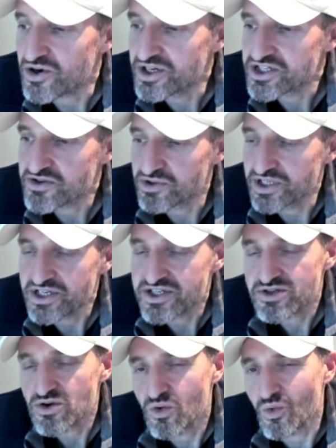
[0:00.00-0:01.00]
earnings
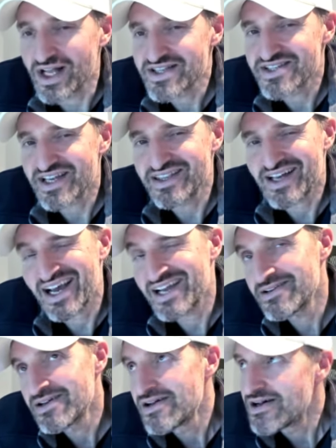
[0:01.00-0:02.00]
release Wednesday
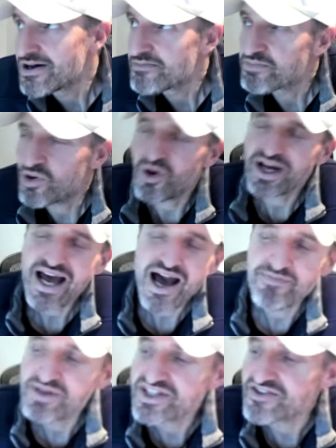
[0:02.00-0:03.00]
night. But what
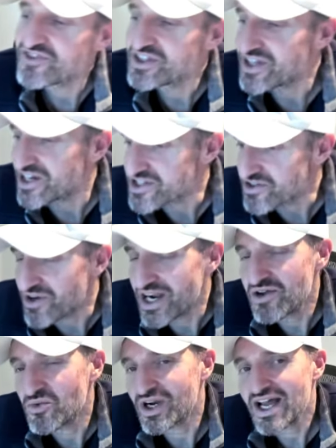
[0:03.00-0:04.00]
happens if it doesn't,
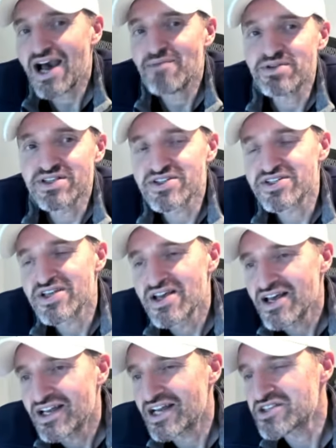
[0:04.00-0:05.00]
right? What happens,
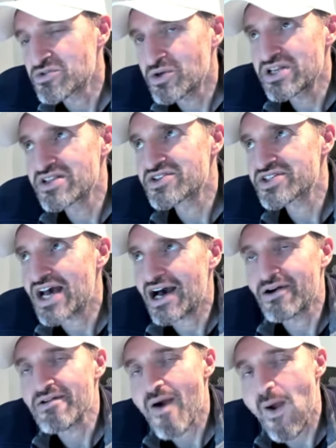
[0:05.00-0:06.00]
and I tweeted this
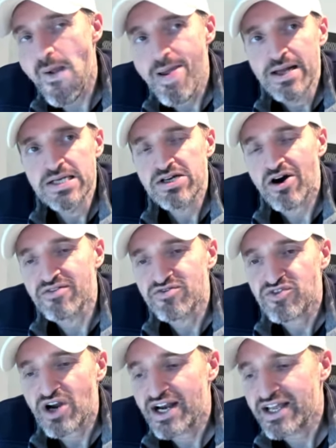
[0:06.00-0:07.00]
out on
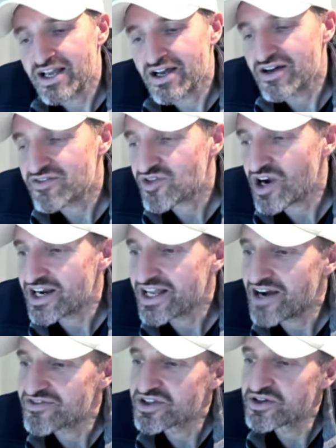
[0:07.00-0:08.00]
Friday uh, Friday
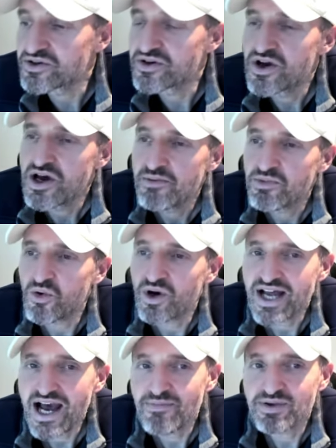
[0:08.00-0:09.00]
afternoon, but
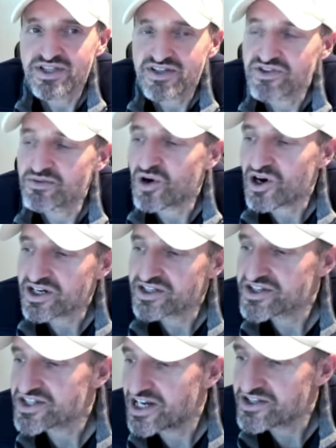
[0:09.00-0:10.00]
what happens if the market
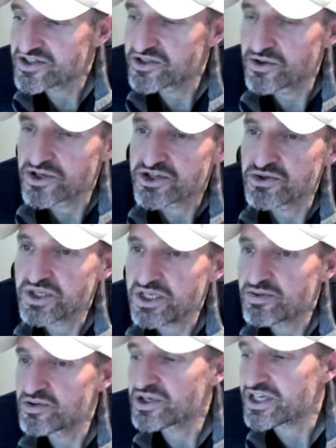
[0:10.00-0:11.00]
decides to do a
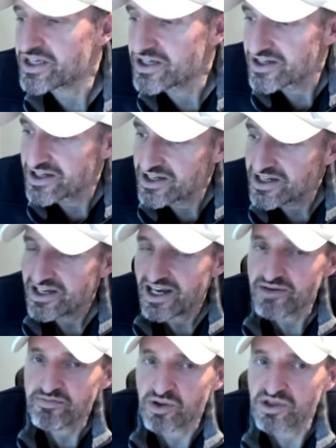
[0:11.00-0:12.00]
jukey-pookie
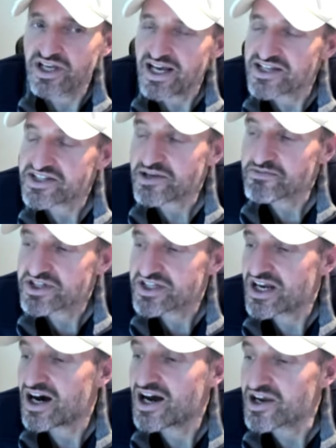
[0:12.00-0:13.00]
and pull a S M
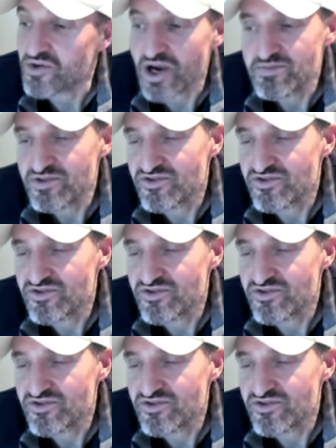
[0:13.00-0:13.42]
C I right